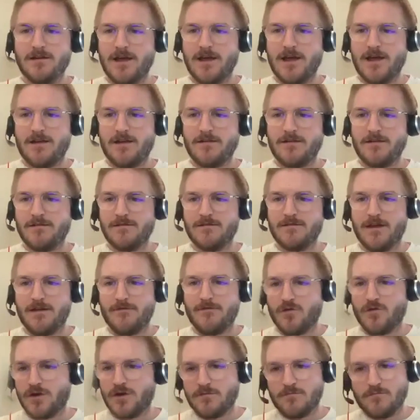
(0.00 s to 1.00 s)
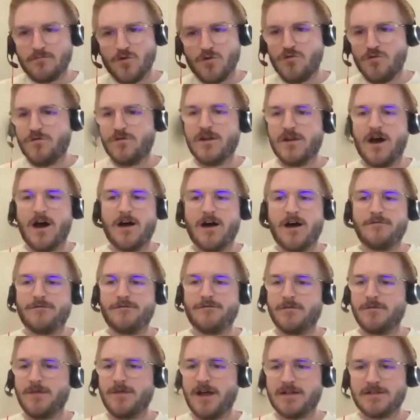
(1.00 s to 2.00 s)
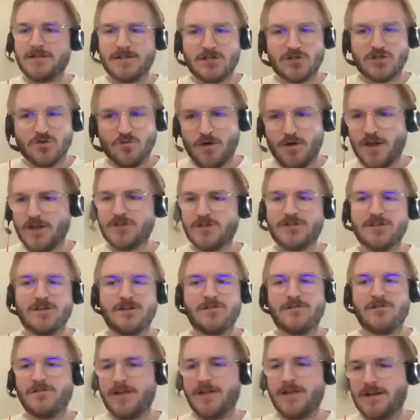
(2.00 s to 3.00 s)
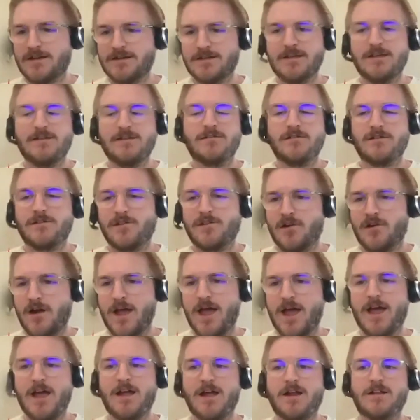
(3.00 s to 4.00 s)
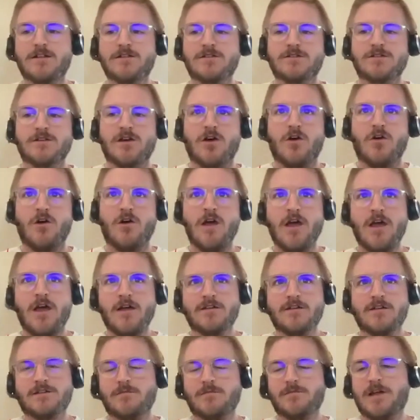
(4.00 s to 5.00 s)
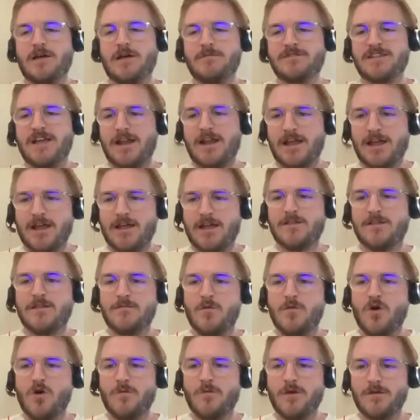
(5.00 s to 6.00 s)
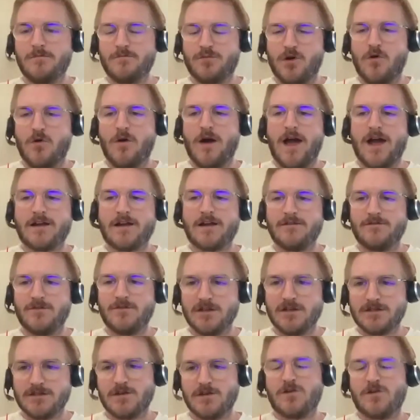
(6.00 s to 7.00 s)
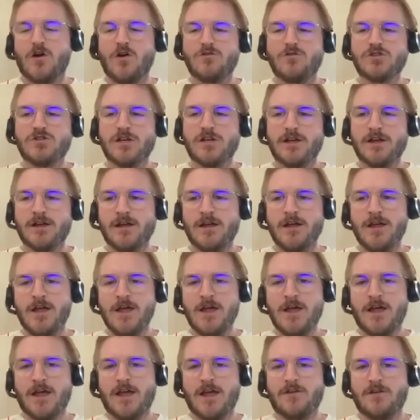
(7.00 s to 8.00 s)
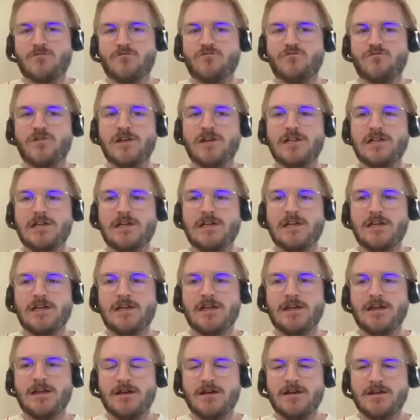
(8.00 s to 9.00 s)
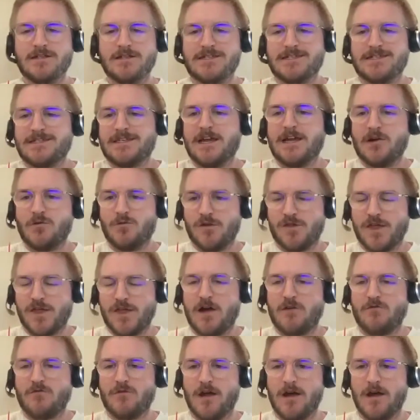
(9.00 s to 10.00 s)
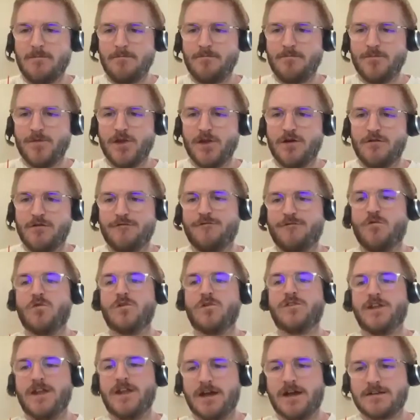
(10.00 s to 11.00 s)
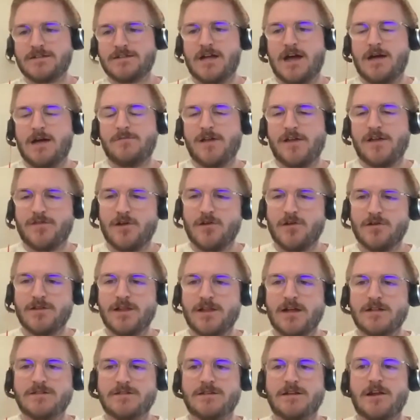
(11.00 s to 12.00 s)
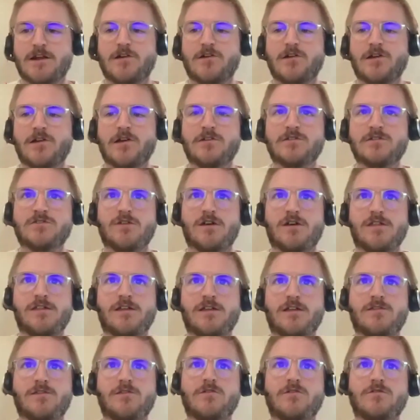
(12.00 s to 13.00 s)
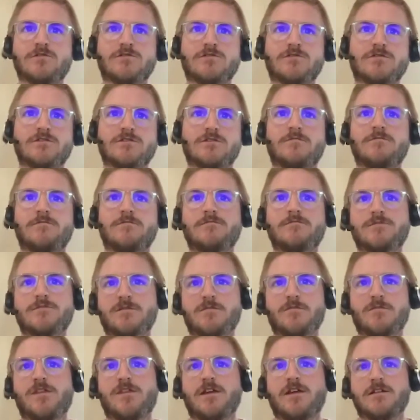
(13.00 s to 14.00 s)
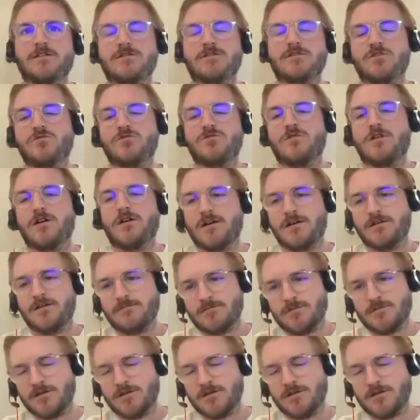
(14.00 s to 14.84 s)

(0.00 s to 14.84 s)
and they've already moved on from that situation or that deal in their head. And so sometimes that in the moment proactiveness and coaching can really stick with that rep, for the next time that they're in that scenario. So I think those are some things to